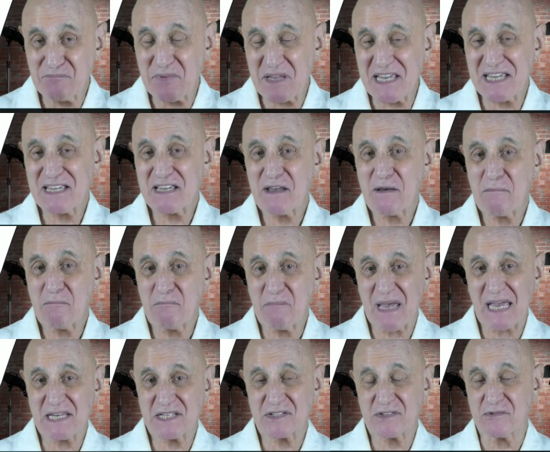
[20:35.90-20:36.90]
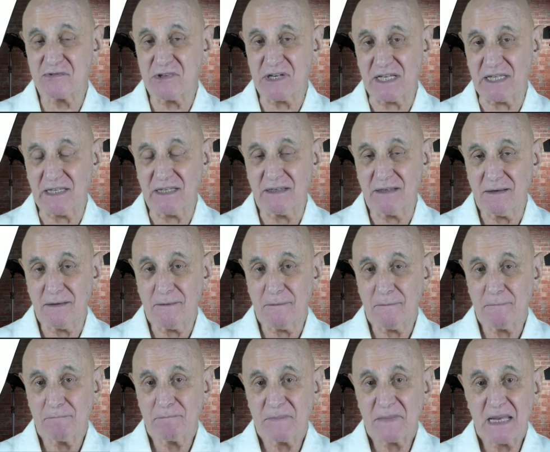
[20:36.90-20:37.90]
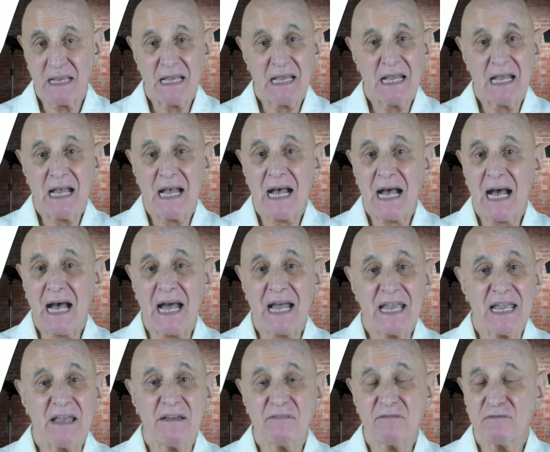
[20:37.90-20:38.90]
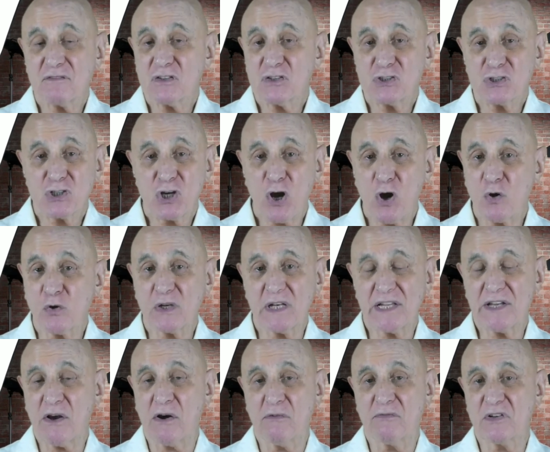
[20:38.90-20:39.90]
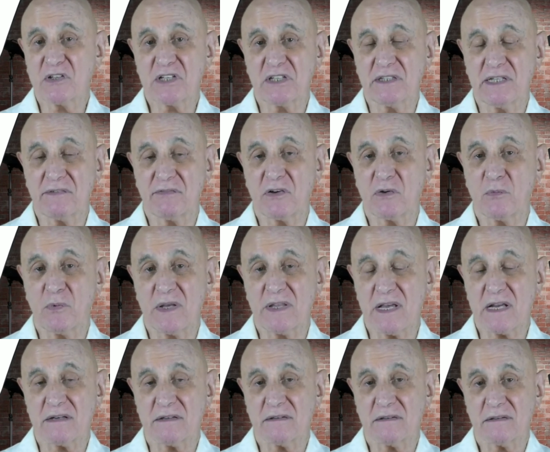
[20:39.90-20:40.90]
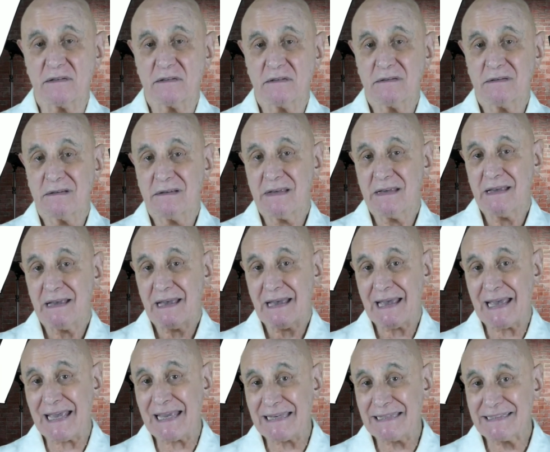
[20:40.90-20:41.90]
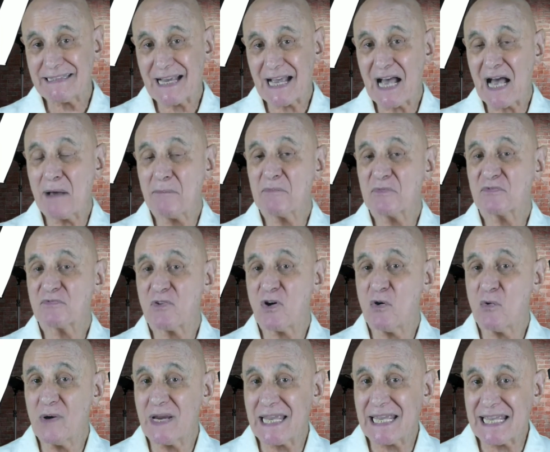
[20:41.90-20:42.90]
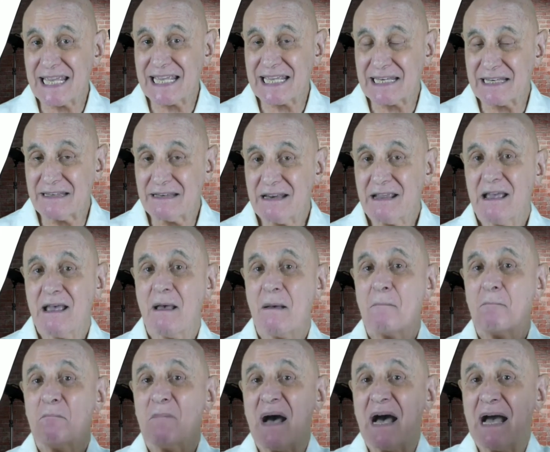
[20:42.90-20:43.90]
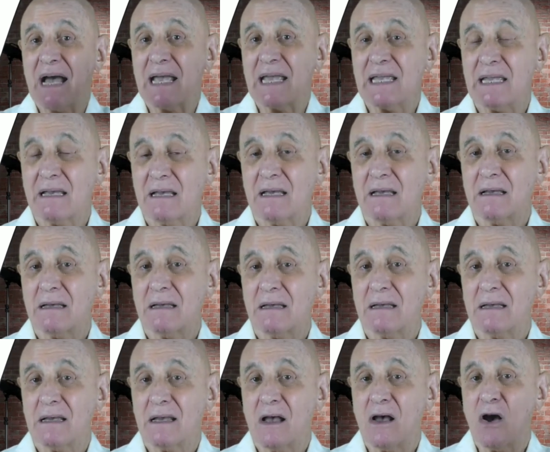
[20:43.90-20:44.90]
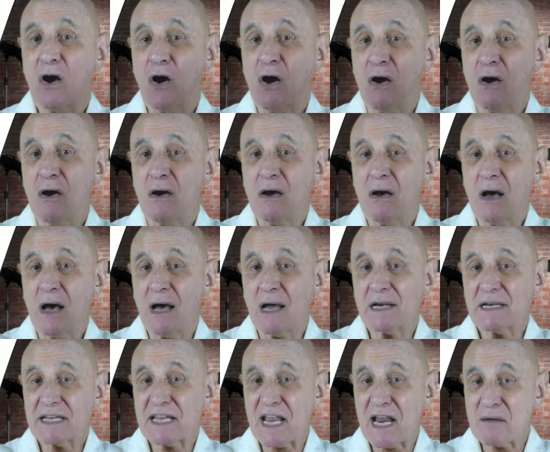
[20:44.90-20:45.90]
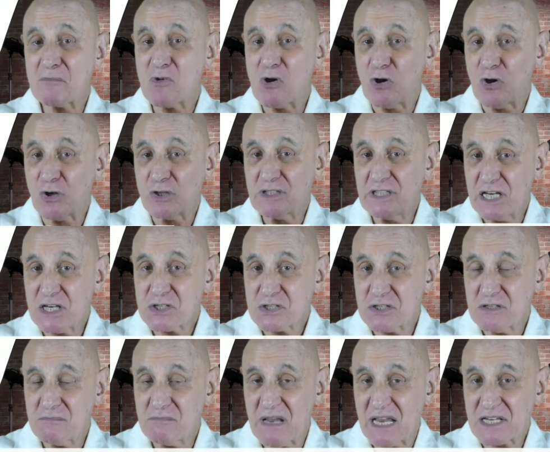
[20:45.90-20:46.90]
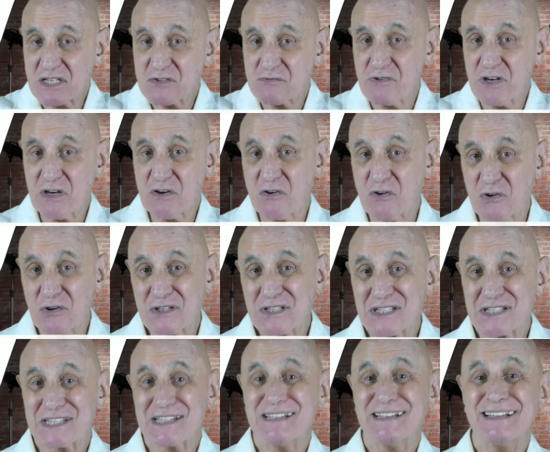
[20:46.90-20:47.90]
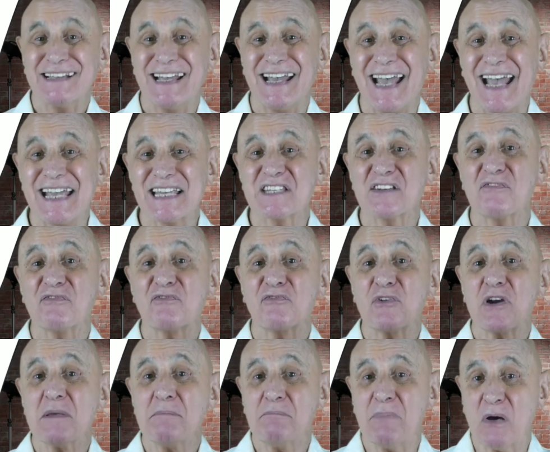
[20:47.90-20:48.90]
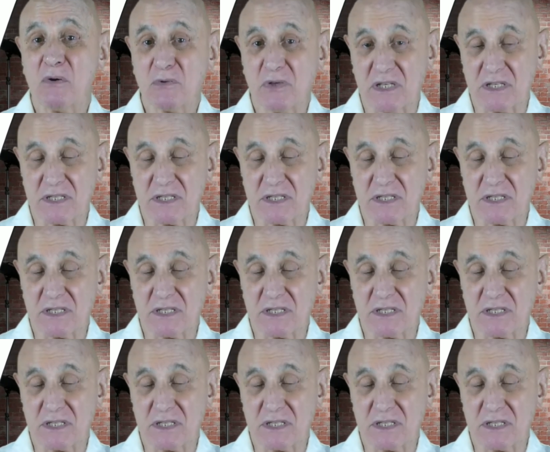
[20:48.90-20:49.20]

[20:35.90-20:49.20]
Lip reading: Mastery. I have totally over-delivered with it, and I'm throwing in my on-camera audition mastery course as a free bonus.